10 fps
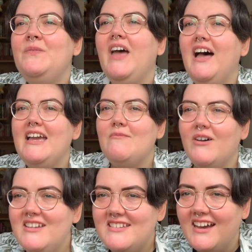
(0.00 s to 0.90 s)
I am
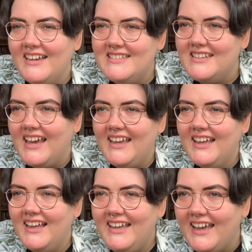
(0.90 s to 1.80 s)
on a diet today.
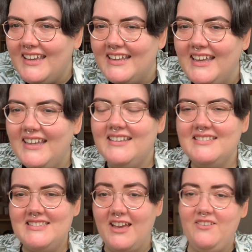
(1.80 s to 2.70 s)
I hate it.
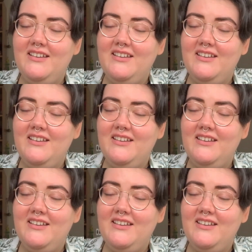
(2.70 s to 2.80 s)
So